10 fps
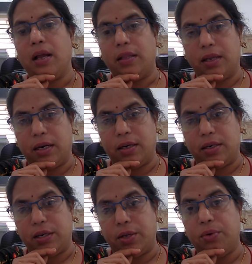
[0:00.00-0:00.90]
that
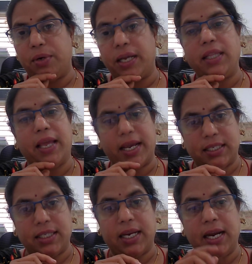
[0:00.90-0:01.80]
you take the
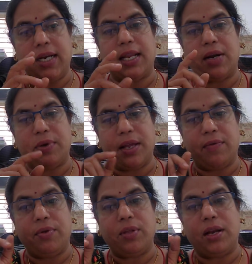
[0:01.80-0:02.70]
x-ray and that will give
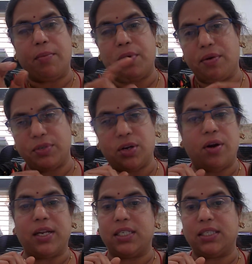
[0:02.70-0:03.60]
you the number of
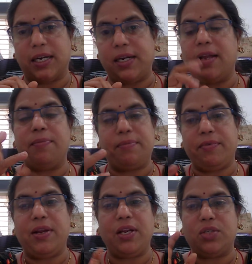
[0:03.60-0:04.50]
slot inside. There are
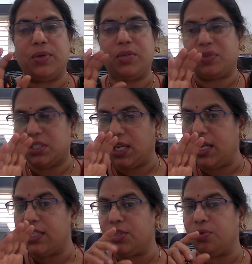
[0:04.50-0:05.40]
various ways. First thing
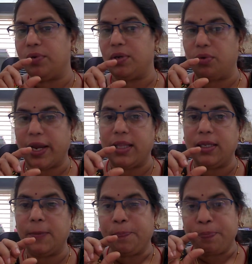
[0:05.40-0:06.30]
is you will look at
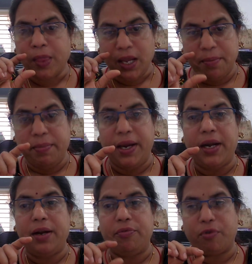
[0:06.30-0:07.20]
the
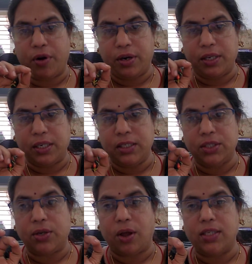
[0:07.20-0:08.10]
bead for the
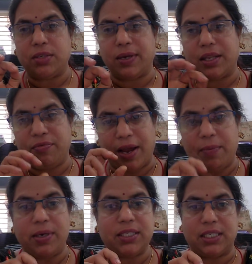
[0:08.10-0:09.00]
slots where the
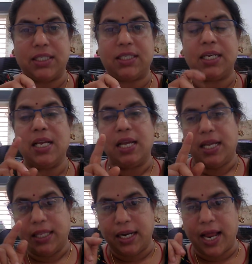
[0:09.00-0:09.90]
fiber sits.
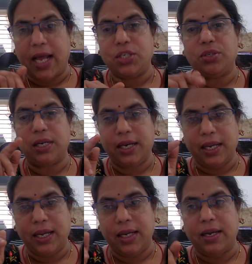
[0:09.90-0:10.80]
The
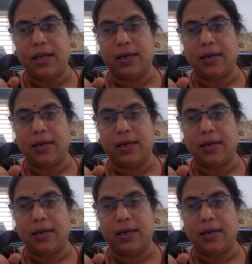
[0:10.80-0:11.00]
naturally